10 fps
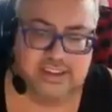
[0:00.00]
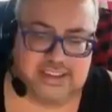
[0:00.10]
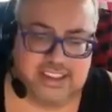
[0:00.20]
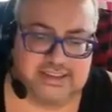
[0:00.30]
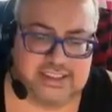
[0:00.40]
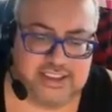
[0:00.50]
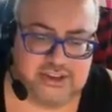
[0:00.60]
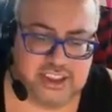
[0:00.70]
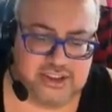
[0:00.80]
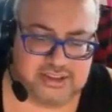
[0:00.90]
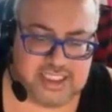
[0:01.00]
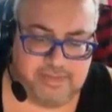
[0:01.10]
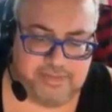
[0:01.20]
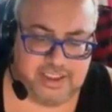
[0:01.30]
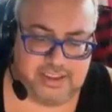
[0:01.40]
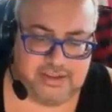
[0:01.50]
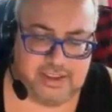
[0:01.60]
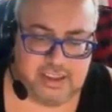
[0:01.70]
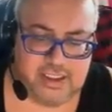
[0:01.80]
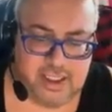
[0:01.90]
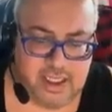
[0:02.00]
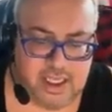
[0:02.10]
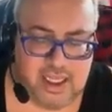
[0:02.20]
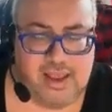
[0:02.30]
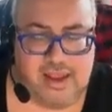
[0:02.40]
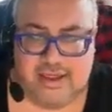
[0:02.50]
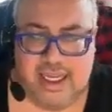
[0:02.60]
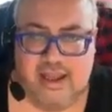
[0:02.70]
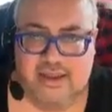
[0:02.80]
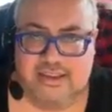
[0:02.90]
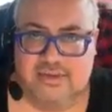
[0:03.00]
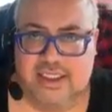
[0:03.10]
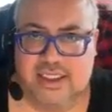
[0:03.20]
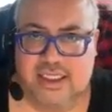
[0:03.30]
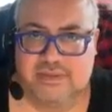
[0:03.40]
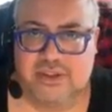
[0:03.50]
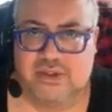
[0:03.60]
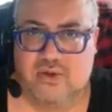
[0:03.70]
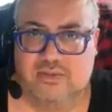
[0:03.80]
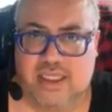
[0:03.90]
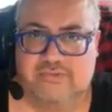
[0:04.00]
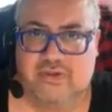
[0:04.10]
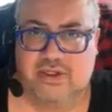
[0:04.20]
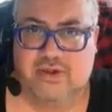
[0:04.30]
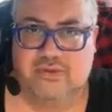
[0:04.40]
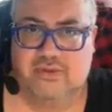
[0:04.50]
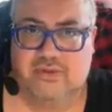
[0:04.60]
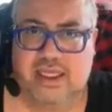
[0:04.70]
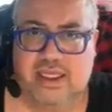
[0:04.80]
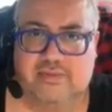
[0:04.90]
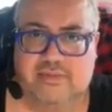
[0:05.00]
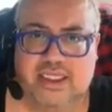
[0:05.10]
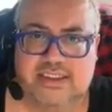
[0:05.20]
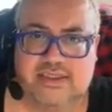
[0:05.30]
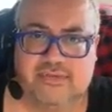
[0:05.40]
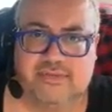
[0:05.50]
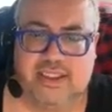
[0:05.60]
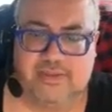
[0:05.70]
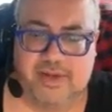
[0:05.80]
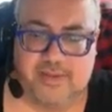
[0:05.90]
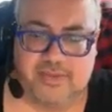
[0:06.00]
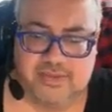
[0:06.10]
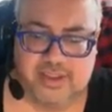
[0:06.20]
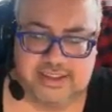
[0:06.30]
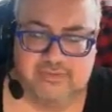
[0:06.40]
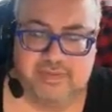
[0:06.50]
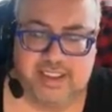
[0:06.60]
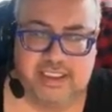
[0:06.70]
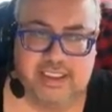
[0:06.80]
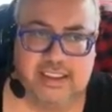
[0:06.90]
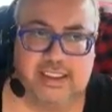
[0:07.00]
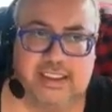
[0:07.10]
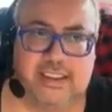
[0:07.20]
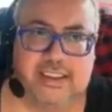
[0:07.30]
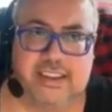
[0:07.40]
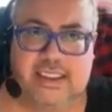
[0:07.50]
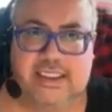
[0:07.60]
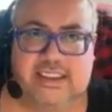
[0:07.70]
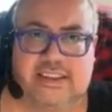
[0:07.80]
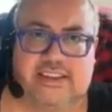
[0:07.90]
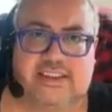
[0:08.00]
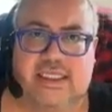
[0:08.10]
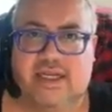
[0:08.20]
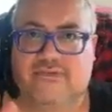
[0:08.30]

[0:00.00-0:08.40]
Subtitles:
card is like sudden changes happening, a lot of chaos when it comes to the home life, you know. And because everybody, the paparazzi and everybody is